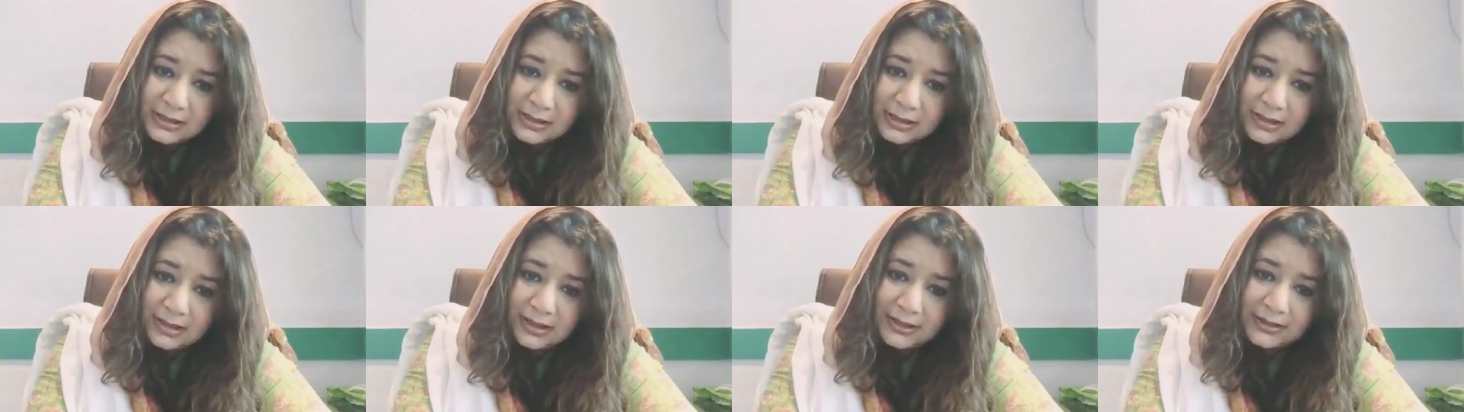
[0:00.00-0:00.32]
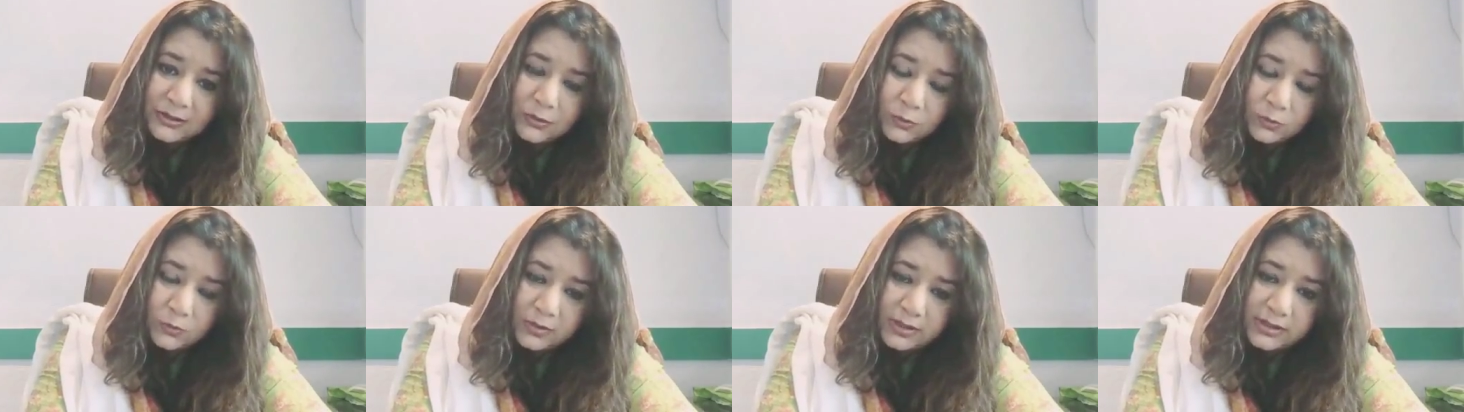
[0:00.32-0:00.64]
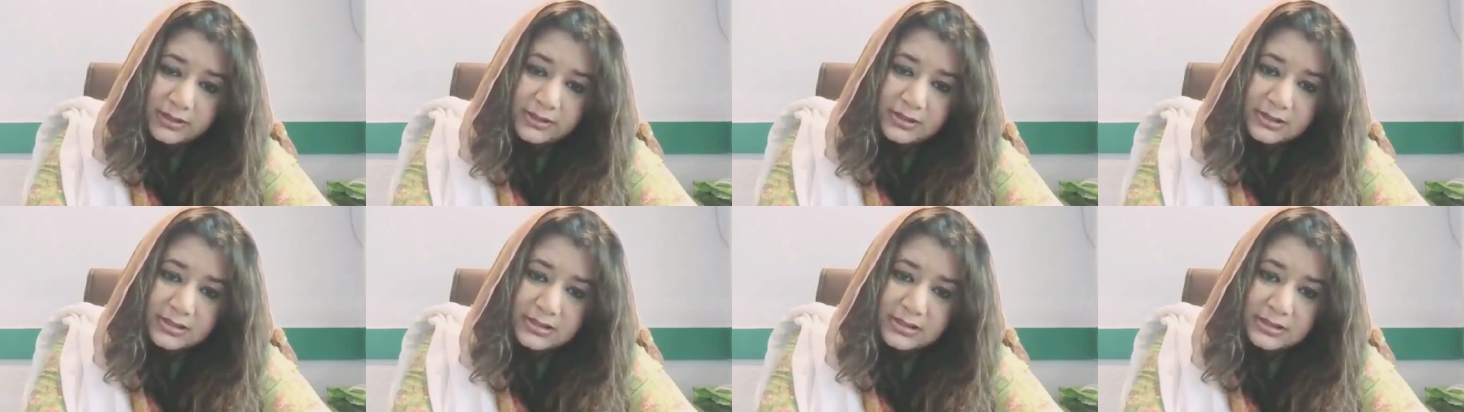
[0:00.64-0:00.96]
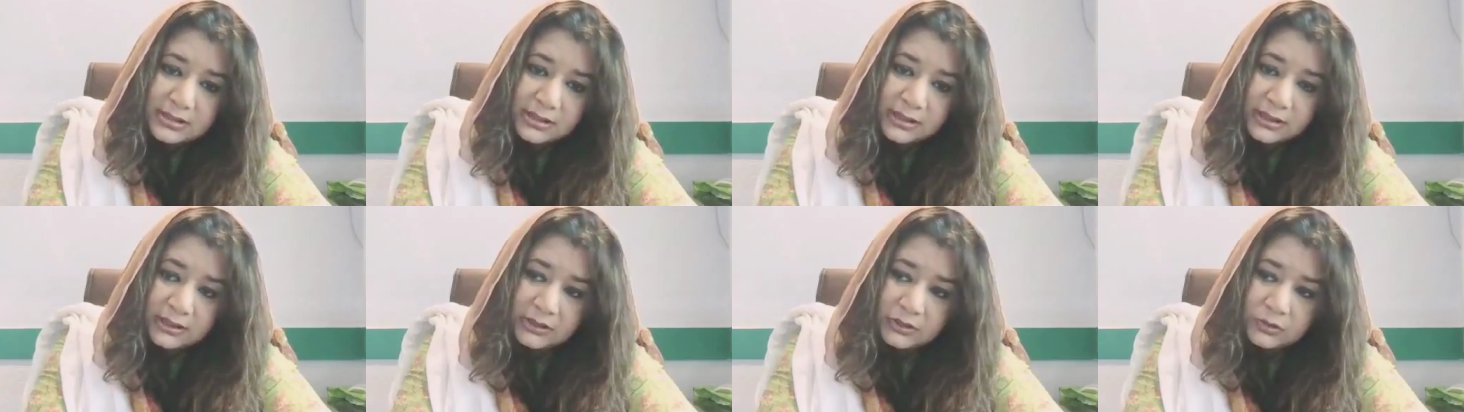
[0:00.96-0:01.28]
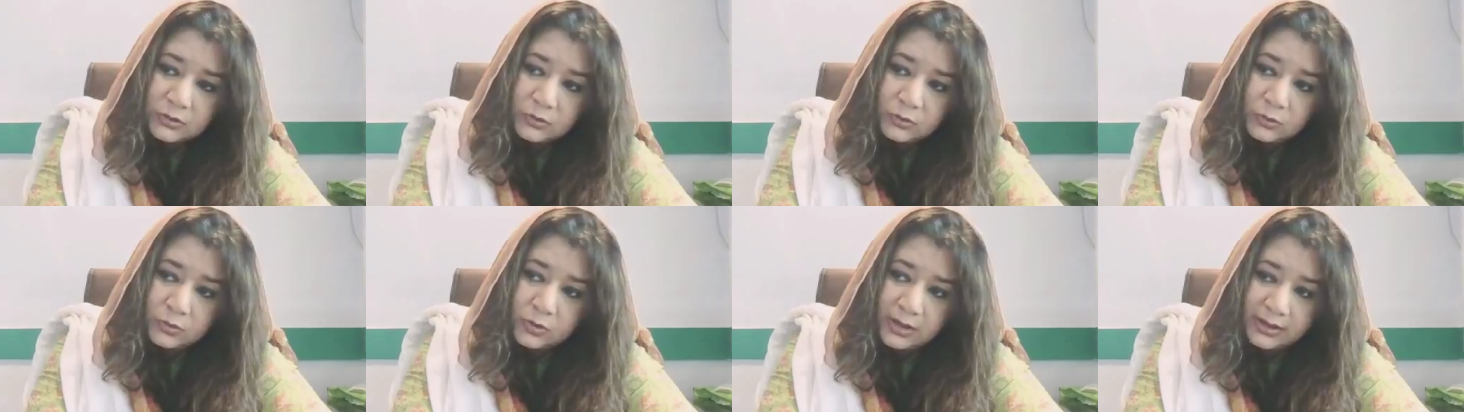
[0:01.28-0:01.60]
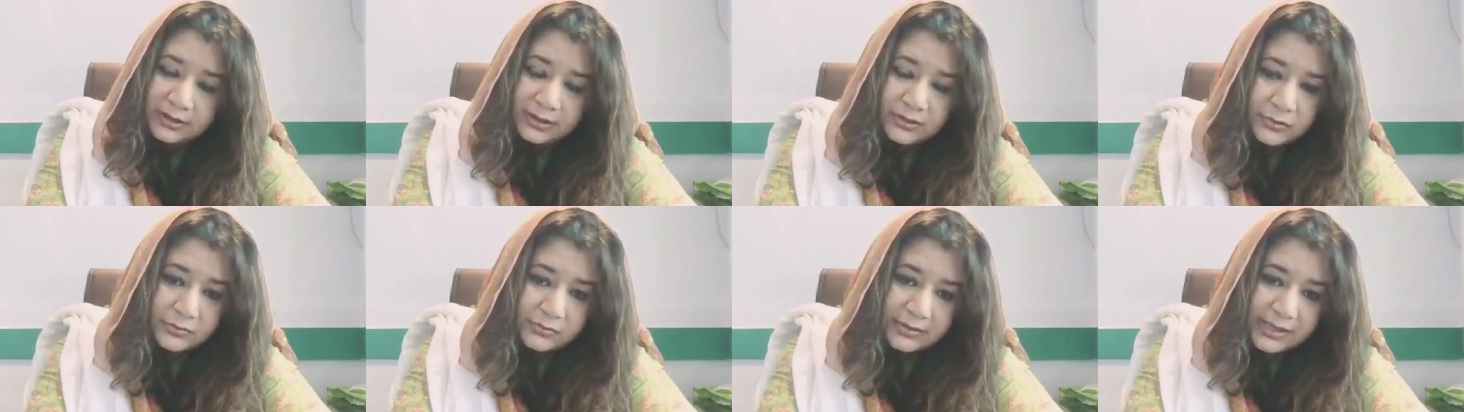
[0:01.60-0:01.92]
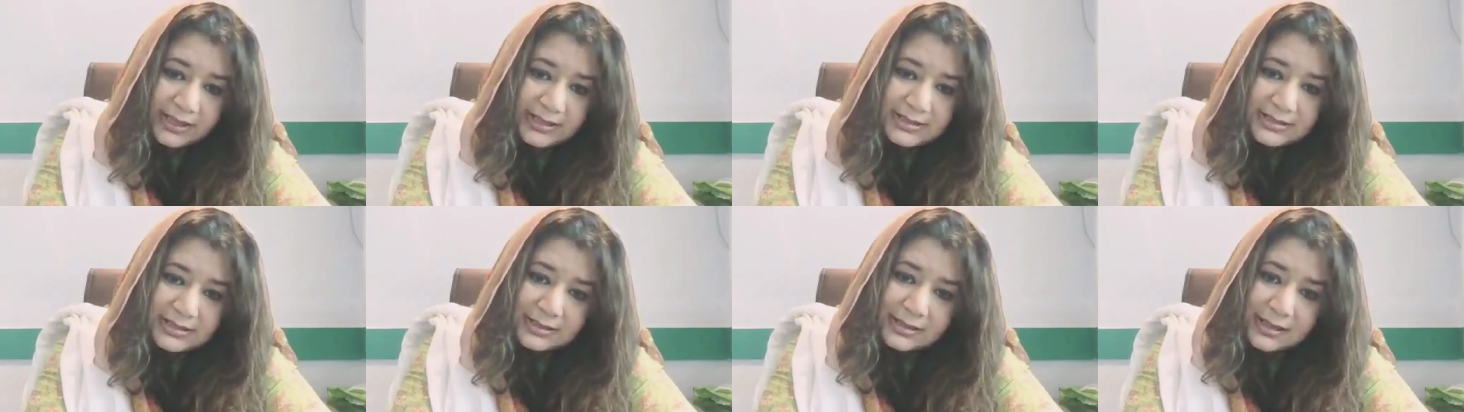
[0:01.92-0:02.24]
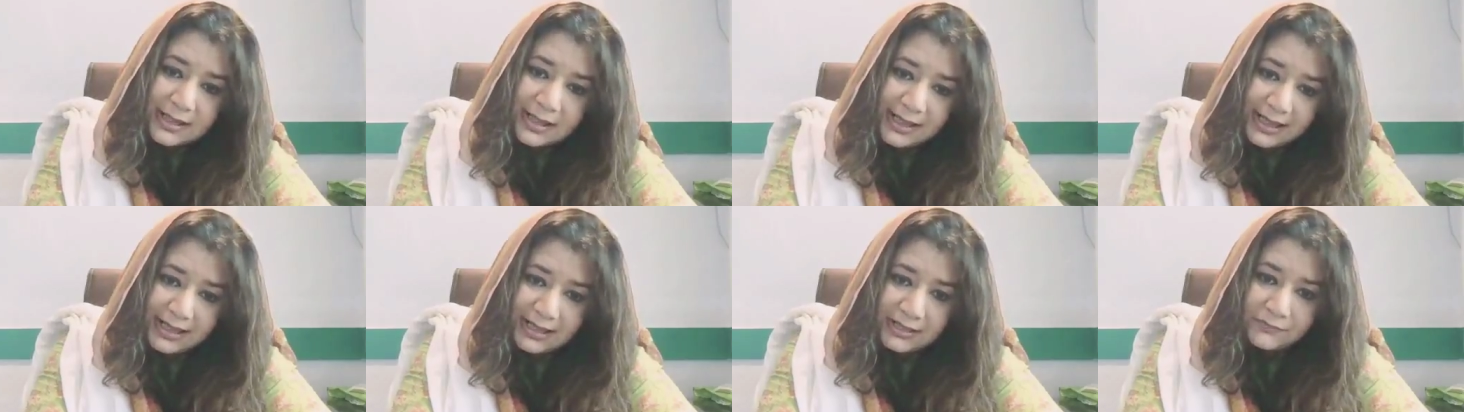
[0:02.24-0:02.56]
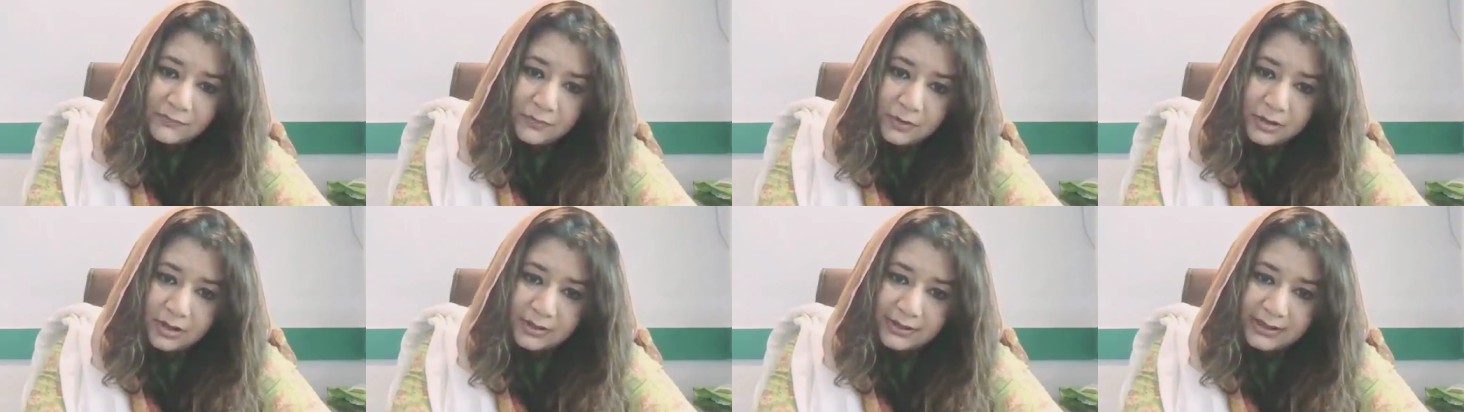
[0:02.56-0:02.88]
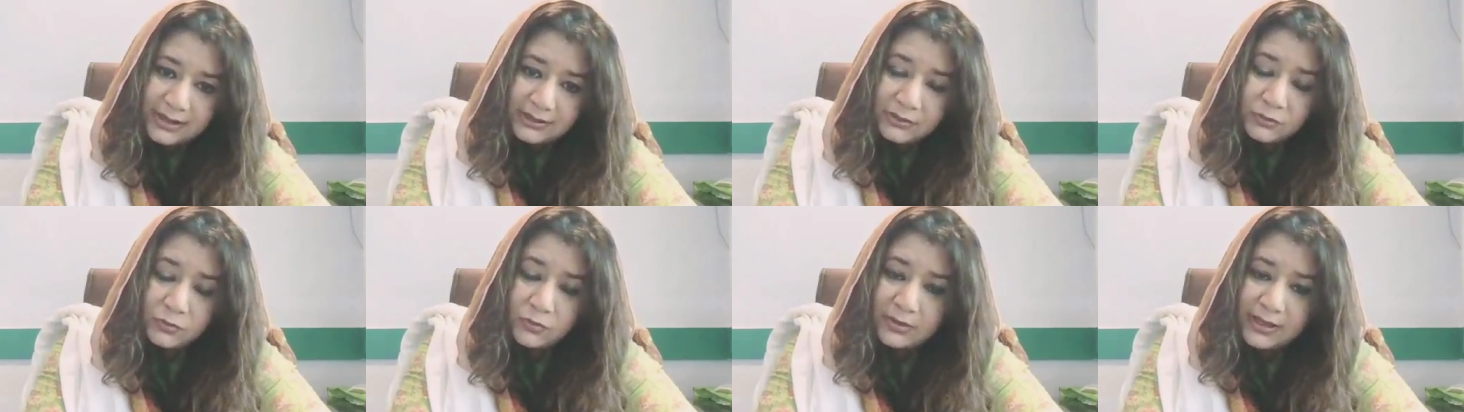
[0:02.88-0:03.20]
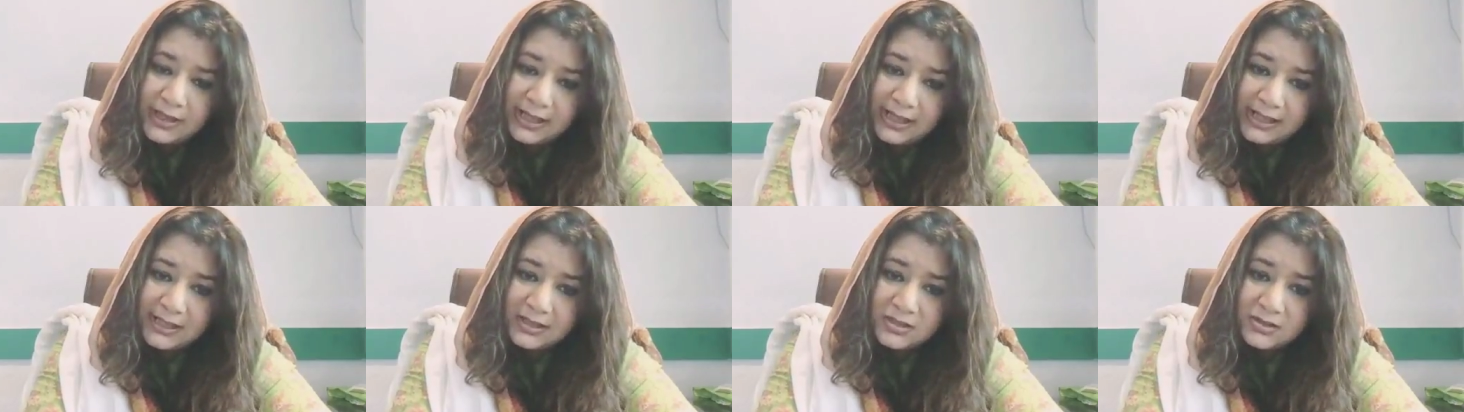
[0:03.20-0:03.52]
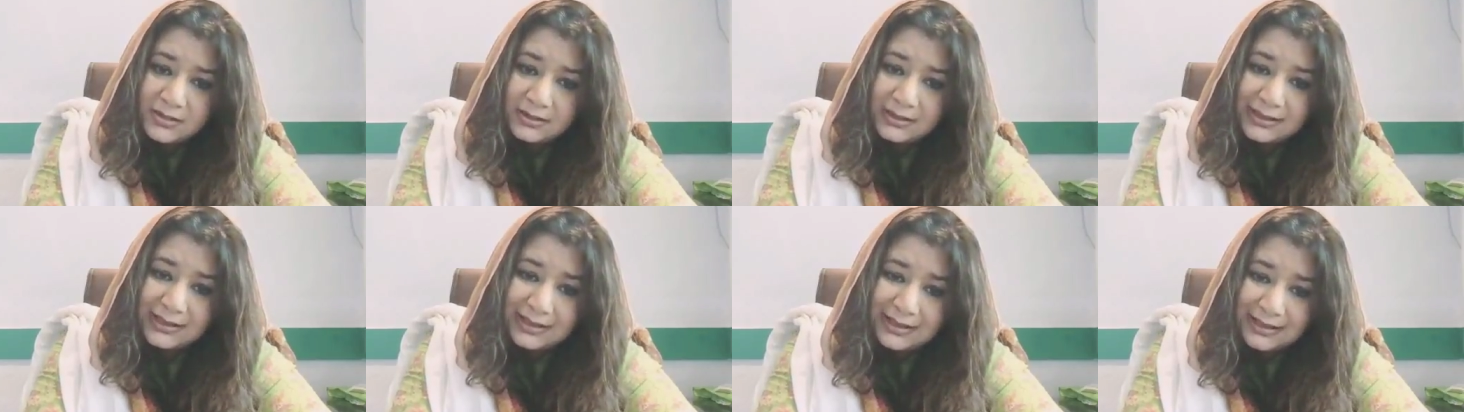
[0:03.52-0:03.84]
are the ones who are creating a havoc and who are actually